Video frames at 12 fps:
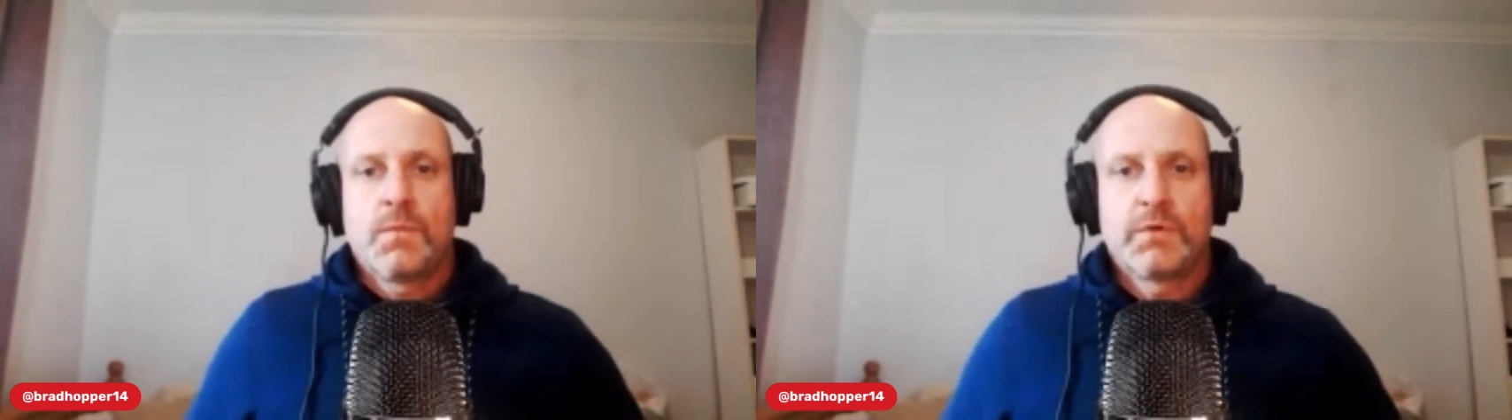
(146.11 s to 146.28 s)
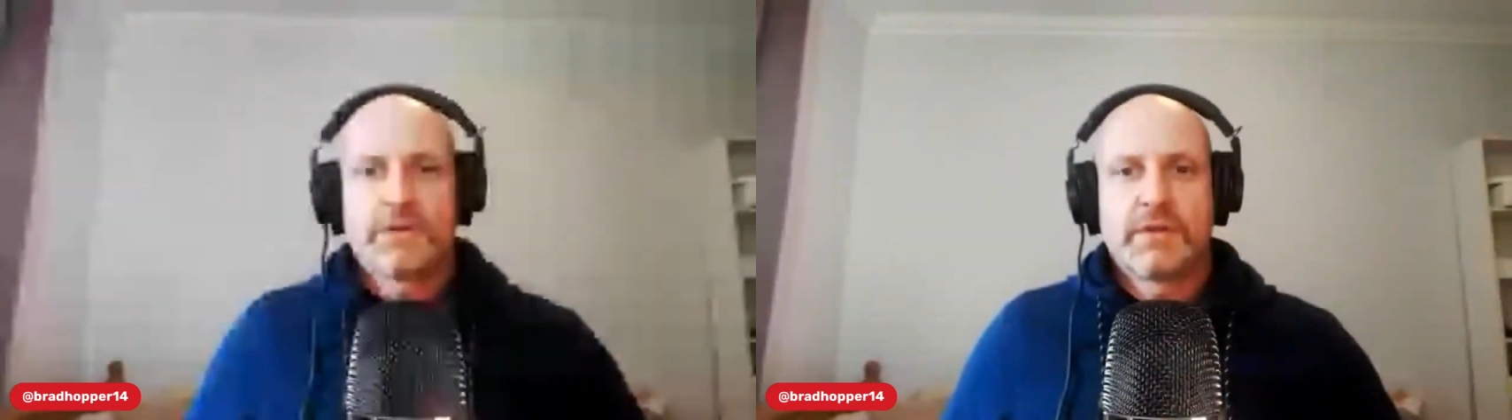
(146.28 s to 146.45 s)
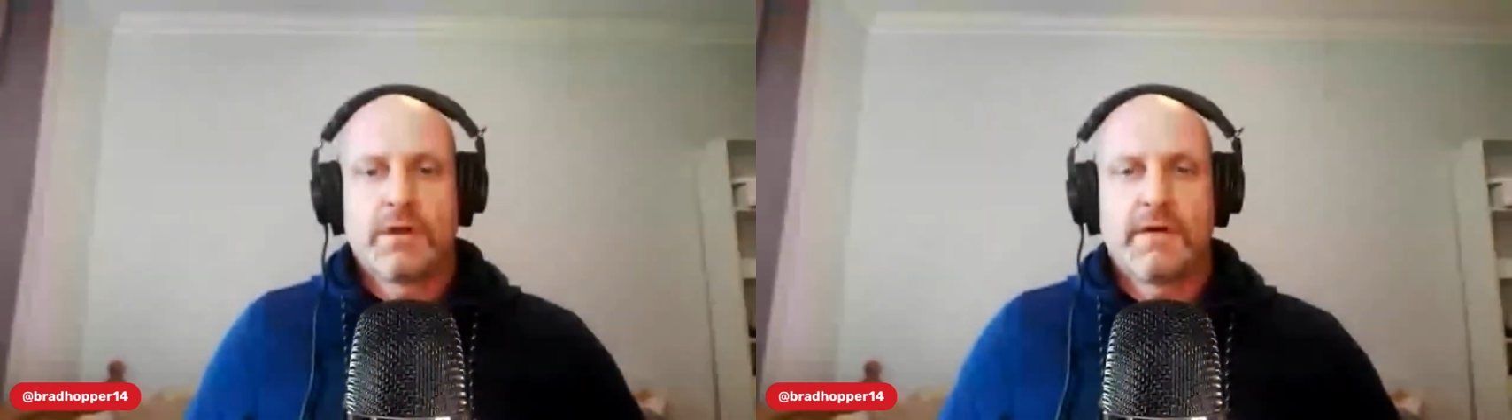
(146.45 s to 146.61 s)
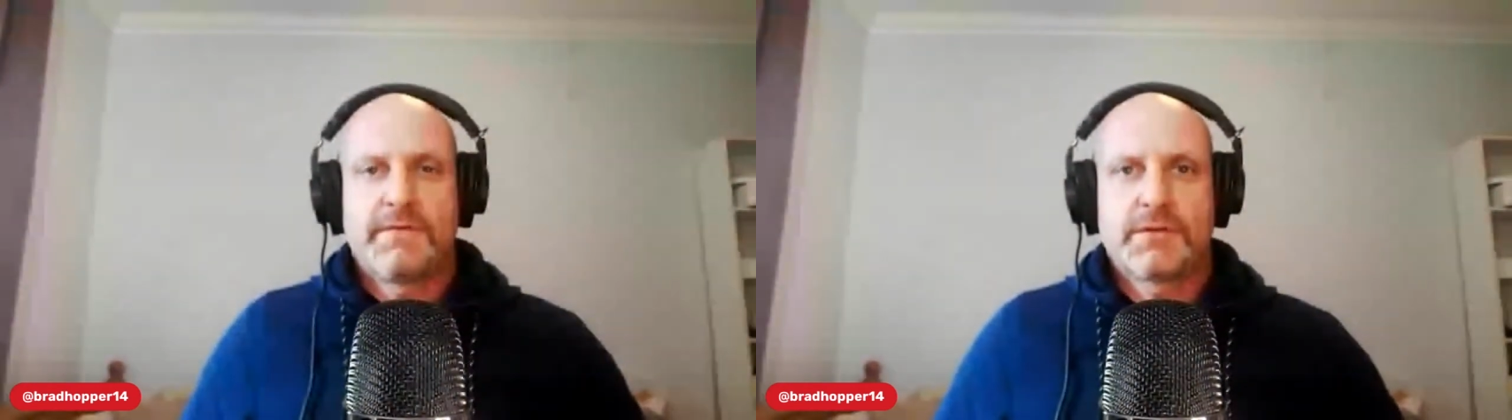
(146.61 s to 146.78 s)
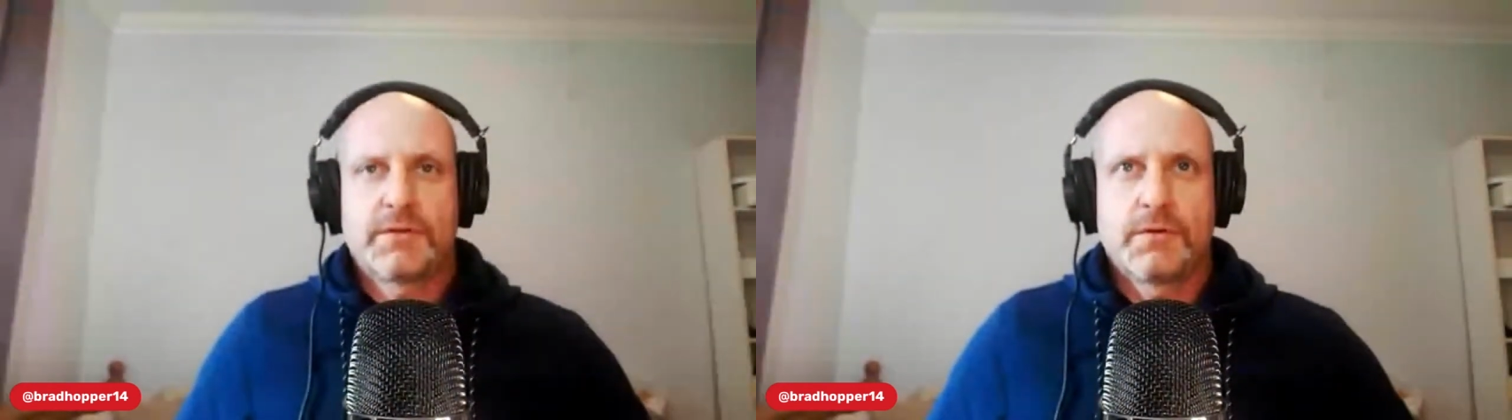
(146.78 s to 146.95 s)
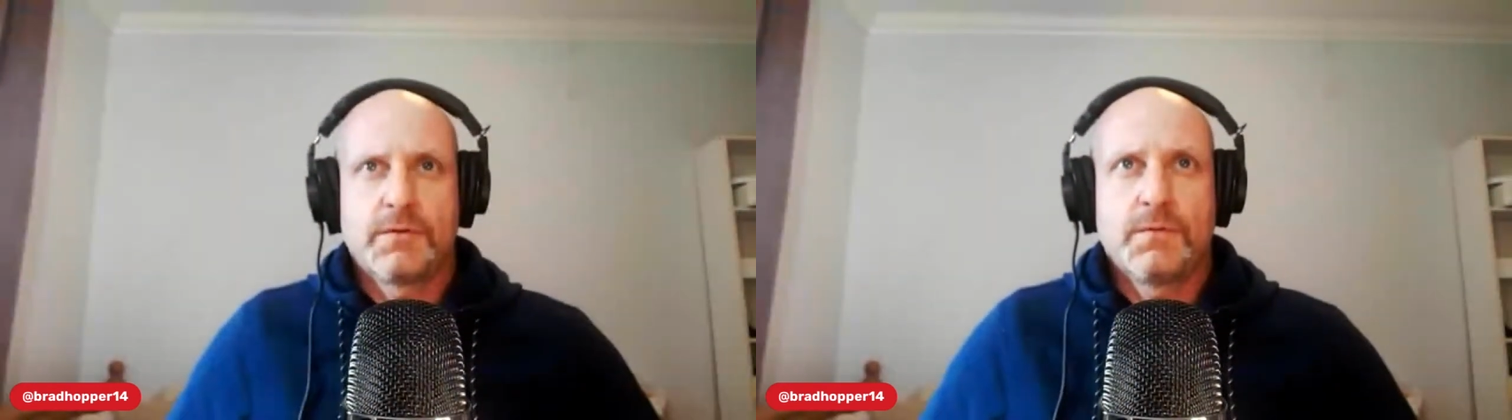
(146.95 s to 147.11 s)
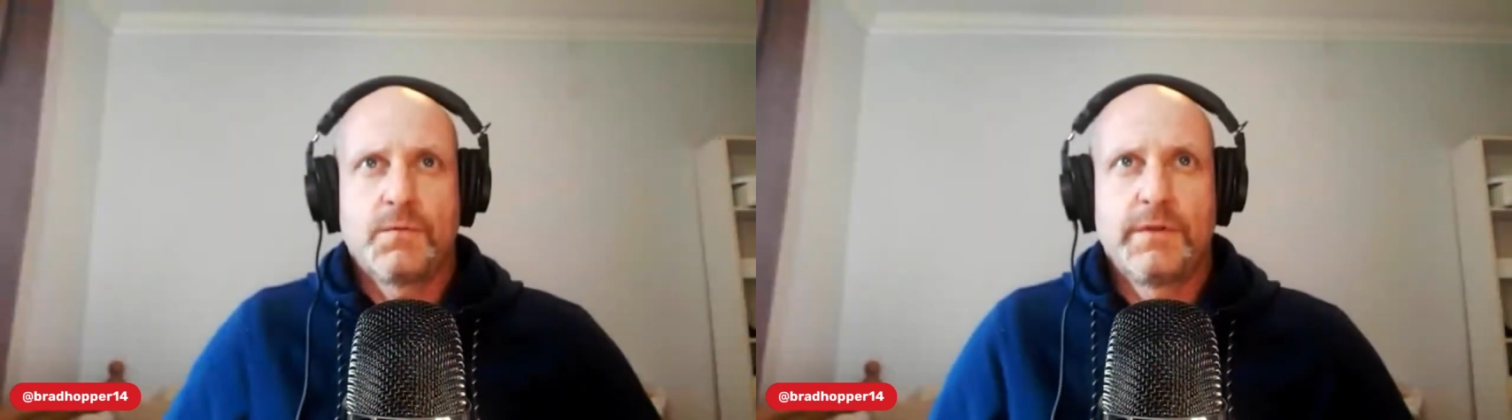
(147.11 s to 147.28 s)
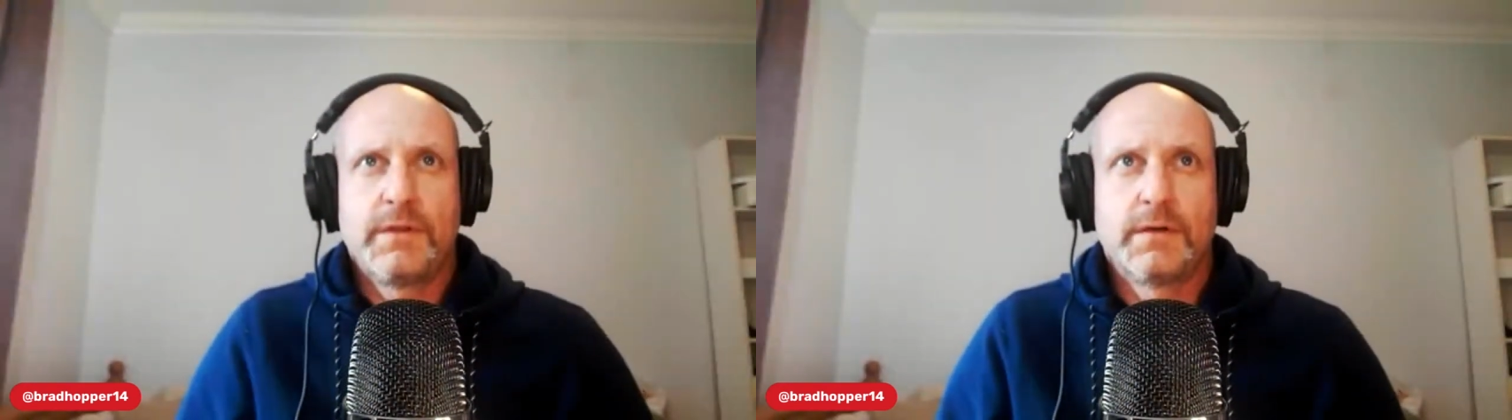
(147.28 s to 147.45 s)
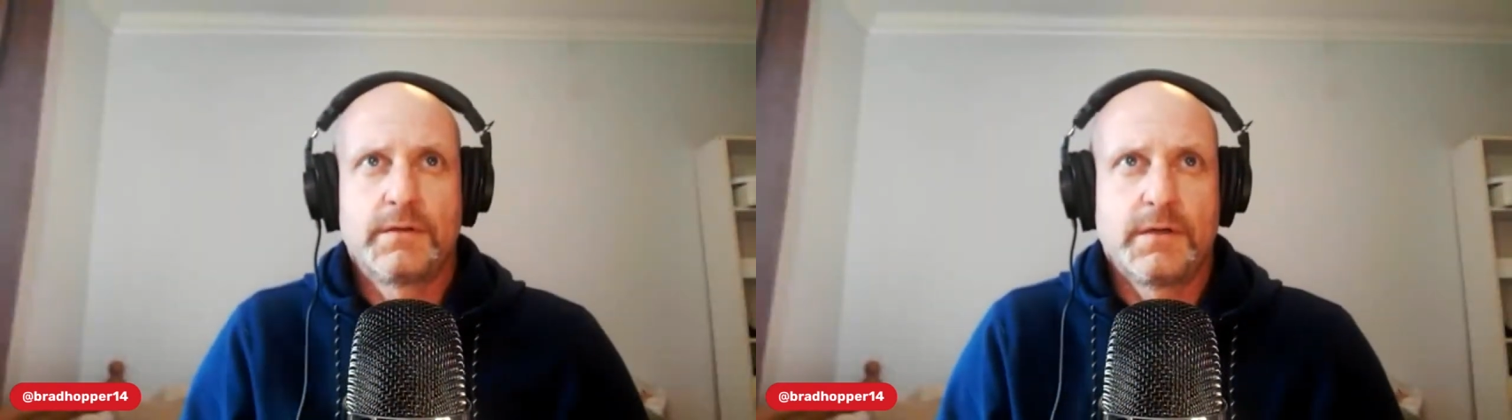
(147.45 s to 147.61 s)
was an officer with
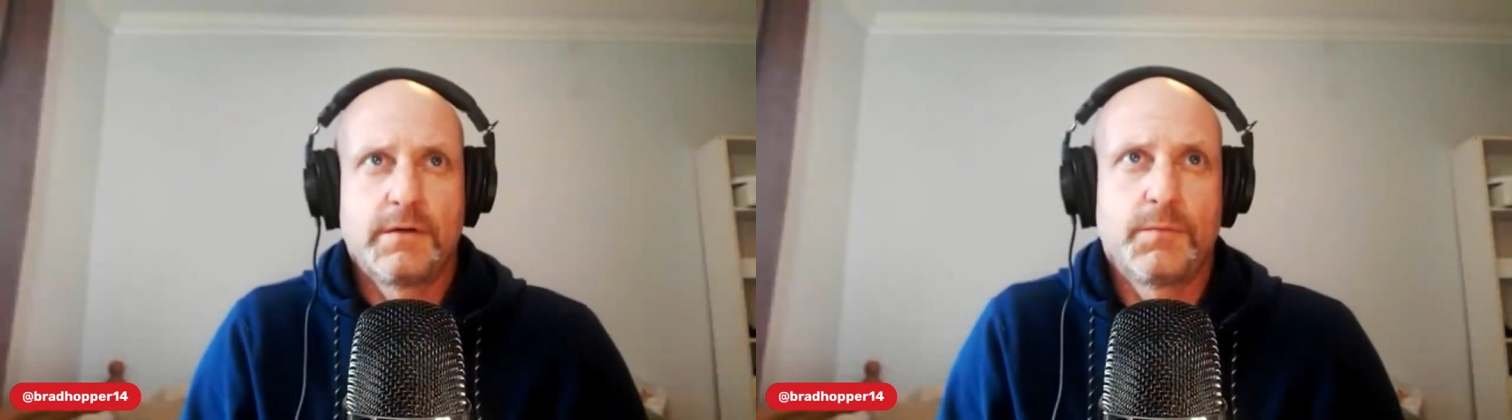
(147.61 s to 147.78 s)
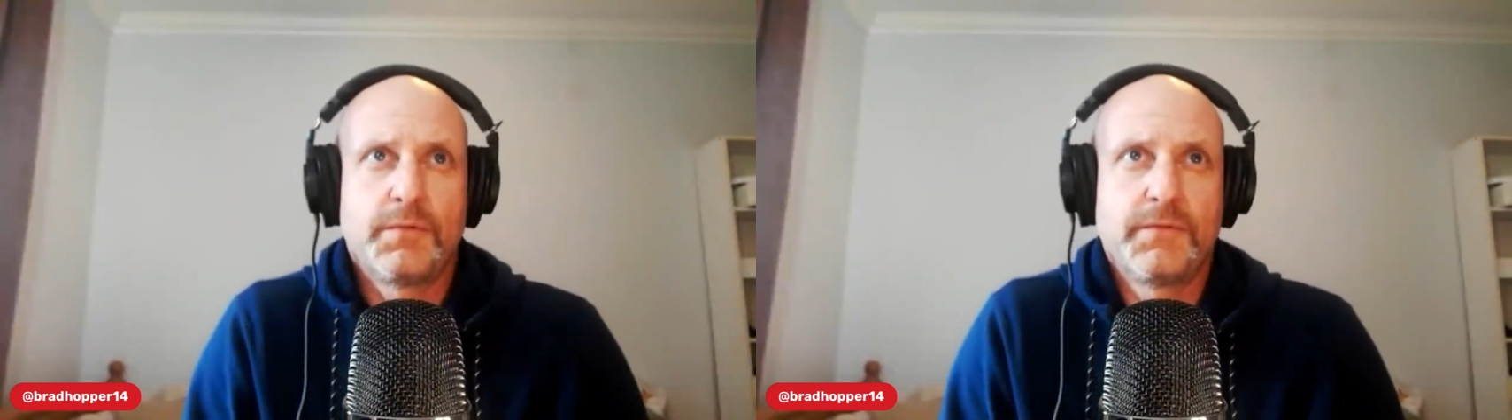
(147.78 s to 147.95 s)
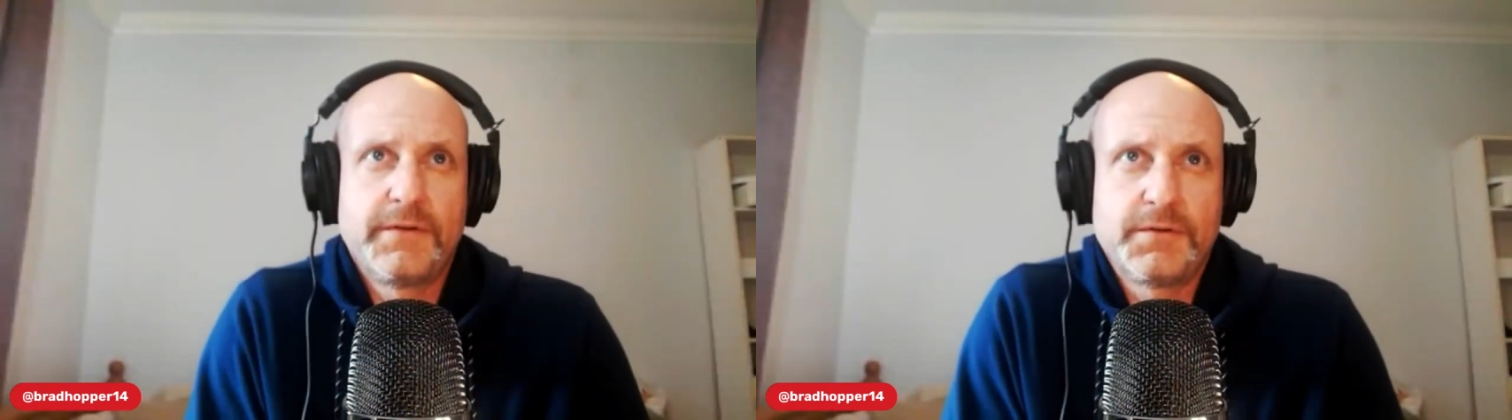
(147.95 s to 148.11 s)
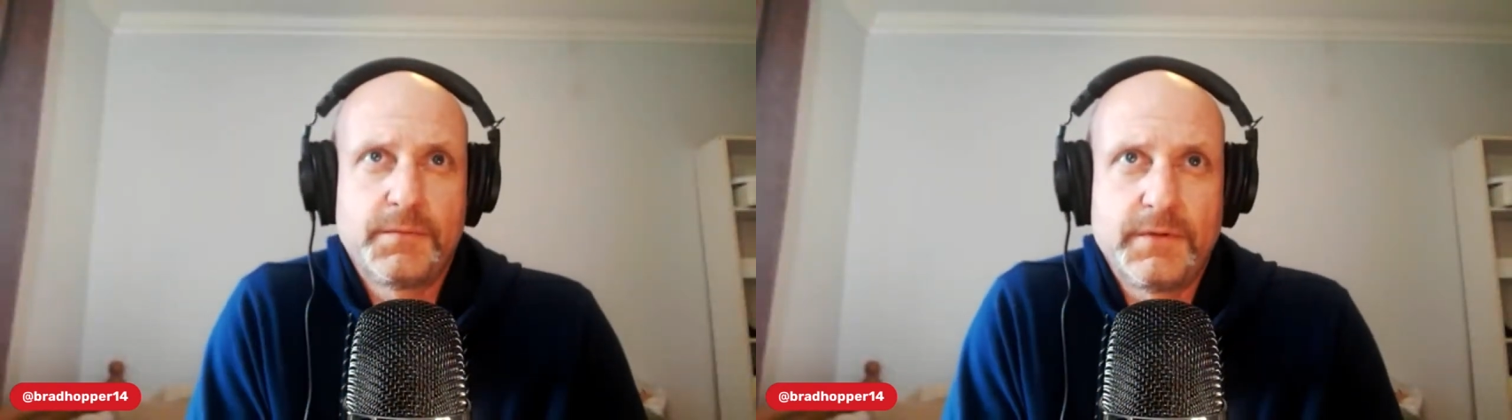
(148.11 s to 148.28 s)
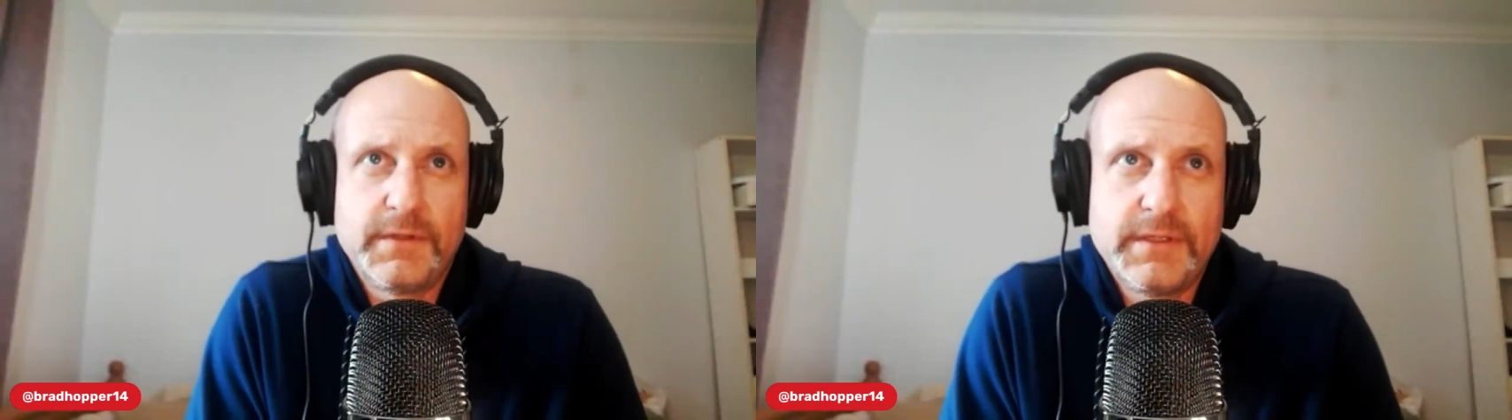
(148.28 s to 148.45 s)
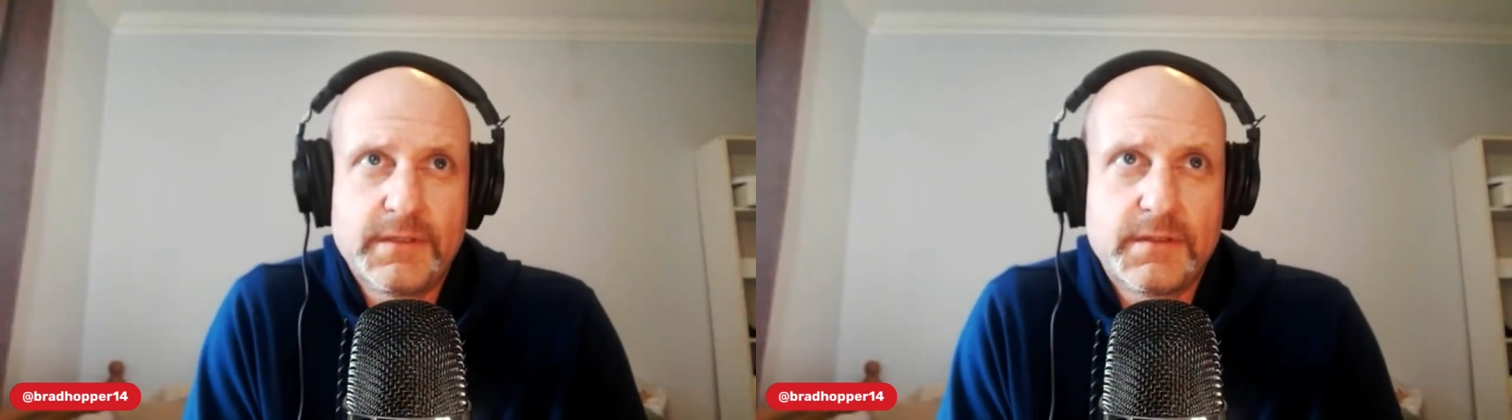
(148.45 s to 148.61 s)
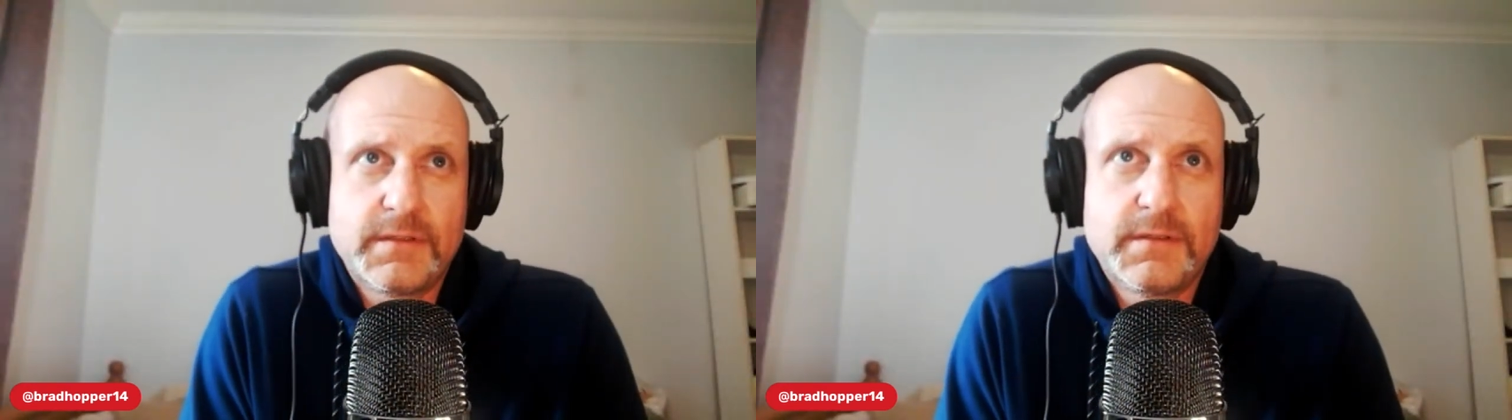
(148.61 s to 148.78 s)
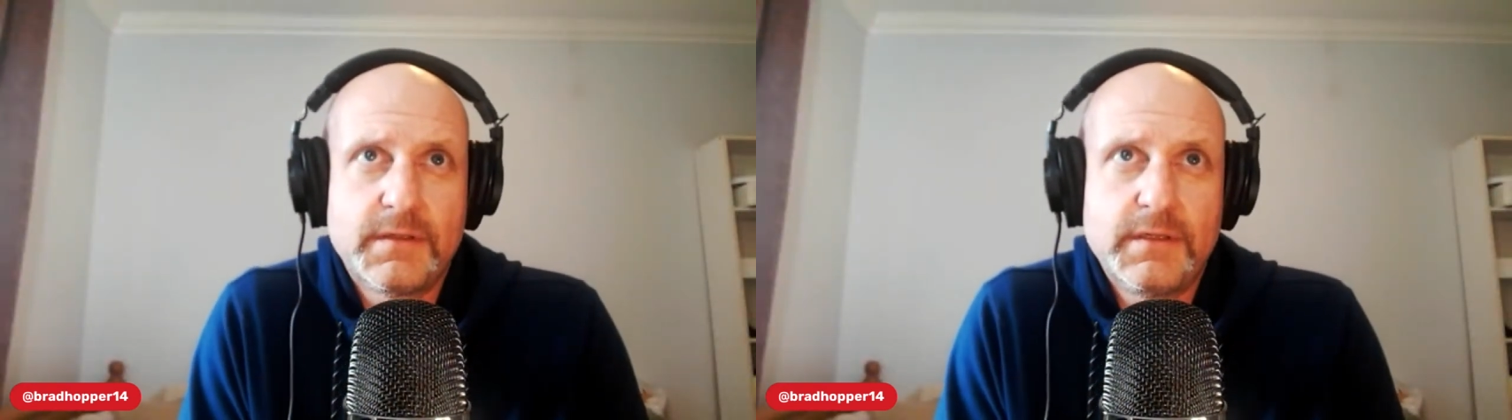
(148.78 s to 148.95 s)
the Ontario Provincial Police,